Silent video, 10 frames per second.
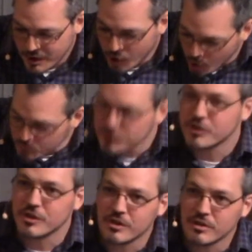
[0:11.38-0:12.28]

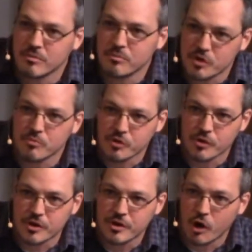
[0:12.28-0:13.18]
Only be
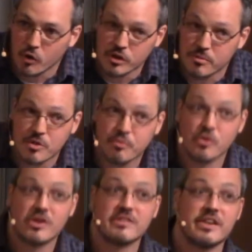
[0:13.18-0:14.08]
employed
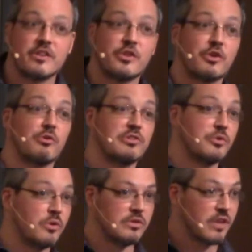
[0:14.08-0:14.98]
as analytical
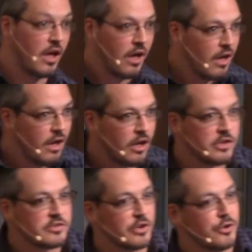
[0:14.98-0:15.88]
tools.
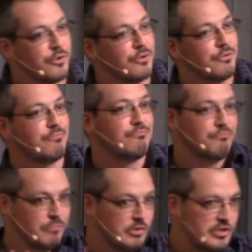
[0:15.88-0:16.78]
So
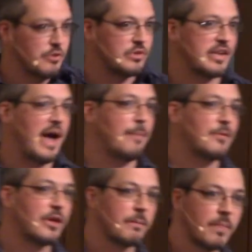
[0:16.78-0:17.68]
you see what's
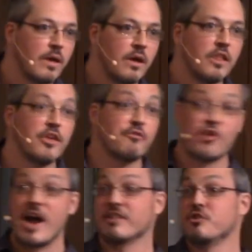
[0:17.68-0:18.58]
happening. They've
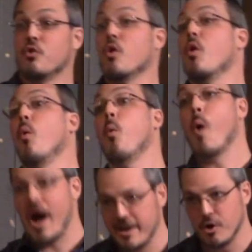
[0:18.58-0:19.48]
cracked the door
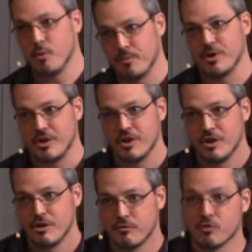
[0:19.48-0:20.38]
wide open
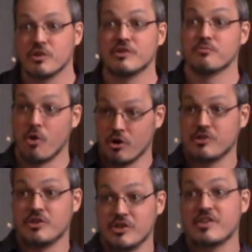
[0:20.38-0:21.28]
for these
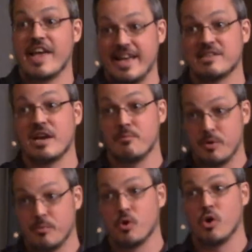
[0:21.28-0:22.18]
Marxist,
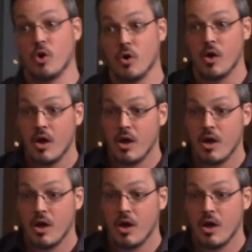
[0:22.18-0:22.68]
anti-biblical